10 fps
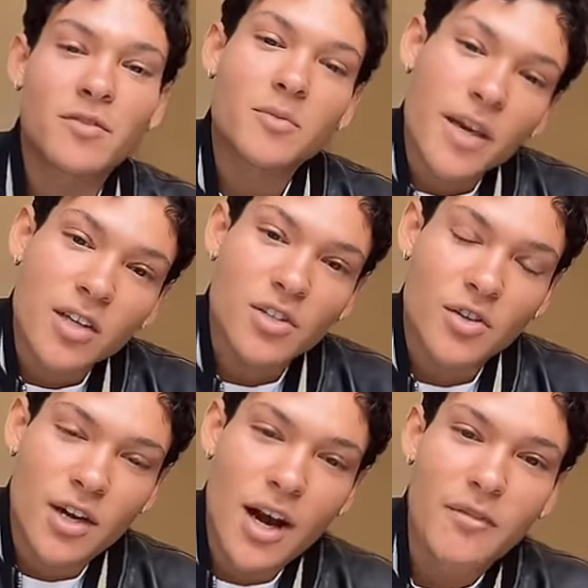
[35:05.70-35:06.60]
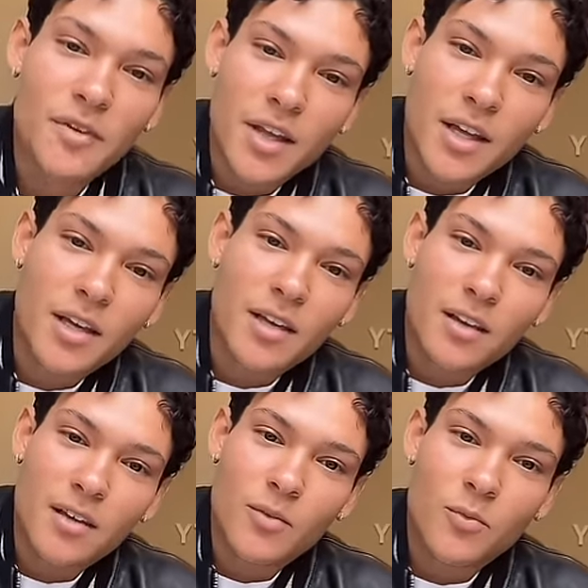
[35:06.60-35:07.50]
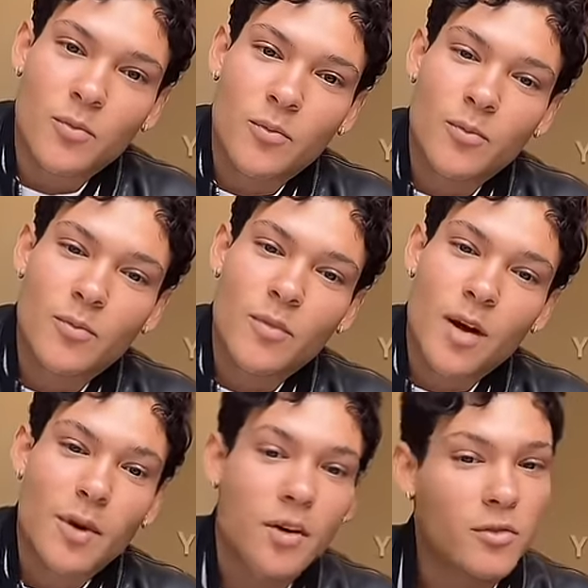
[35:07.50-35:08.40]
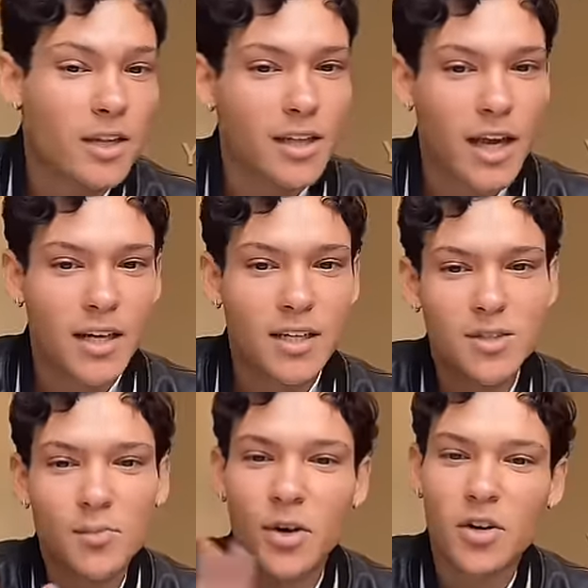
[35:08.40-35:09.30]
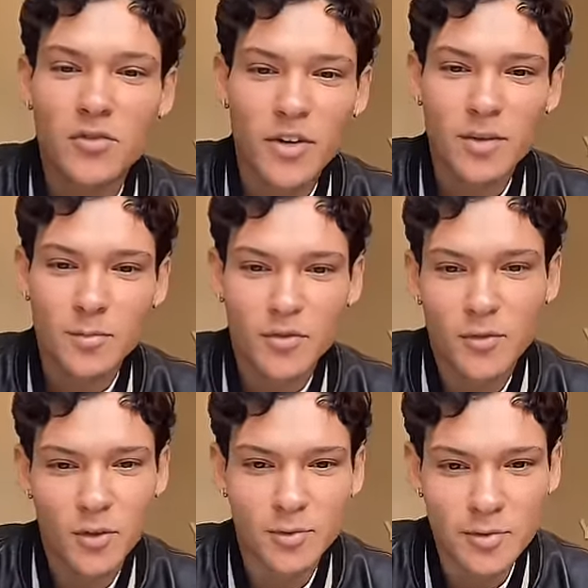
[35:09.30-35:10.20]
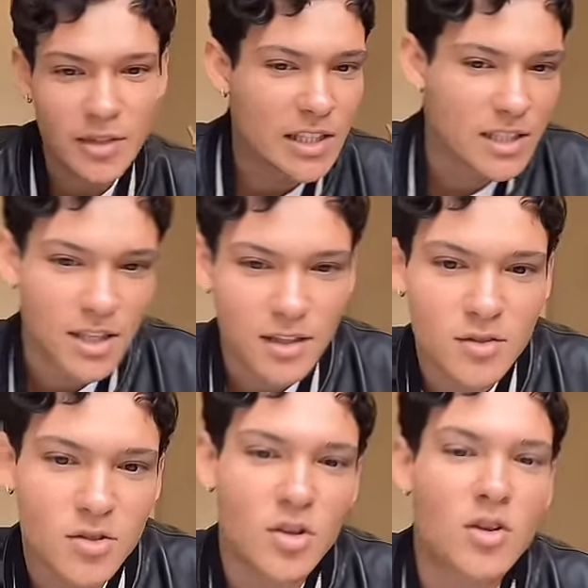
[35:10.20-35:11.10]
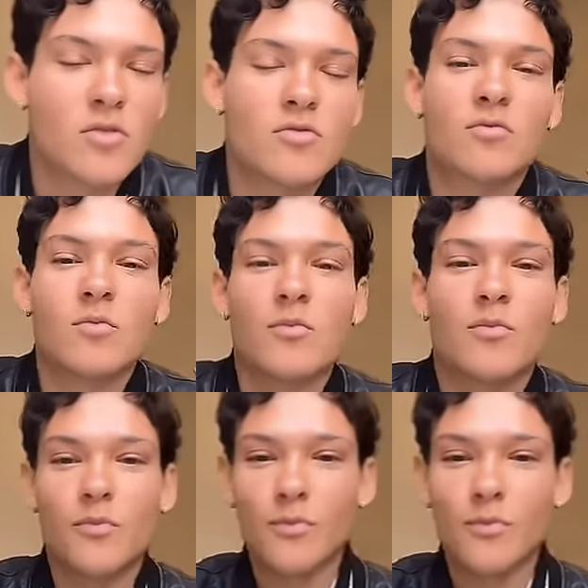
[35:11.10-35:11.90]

We have to make sure everything about red light is perfect before we release it. So,